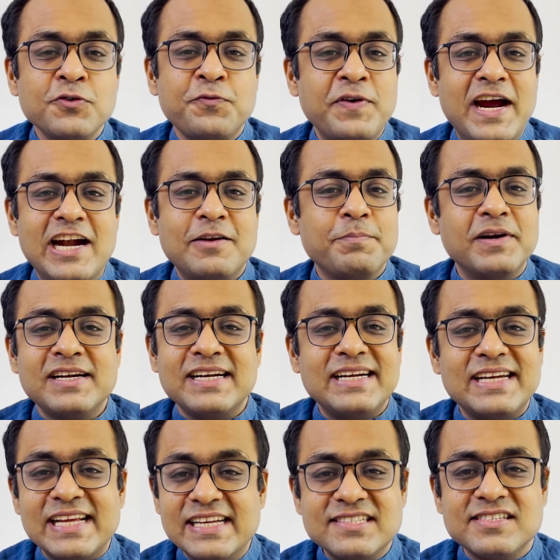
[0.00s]
you fat, but
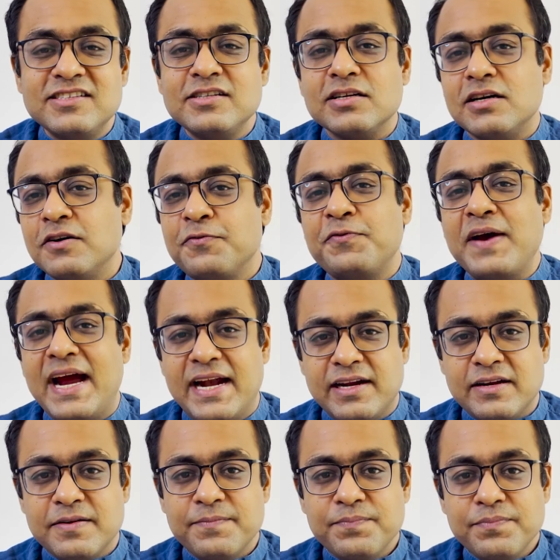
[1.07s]
it isn't a
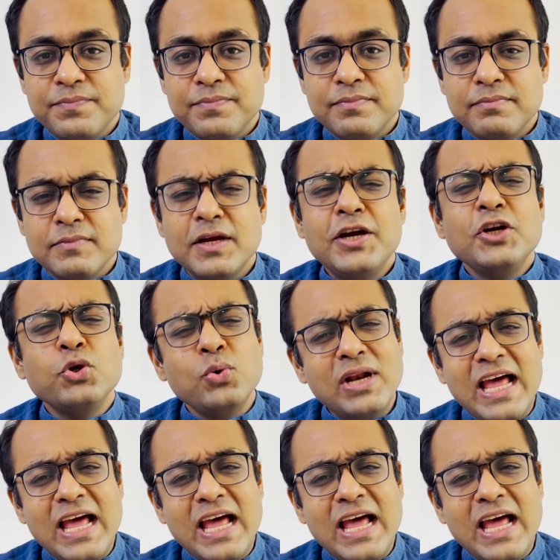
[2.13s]
fat. To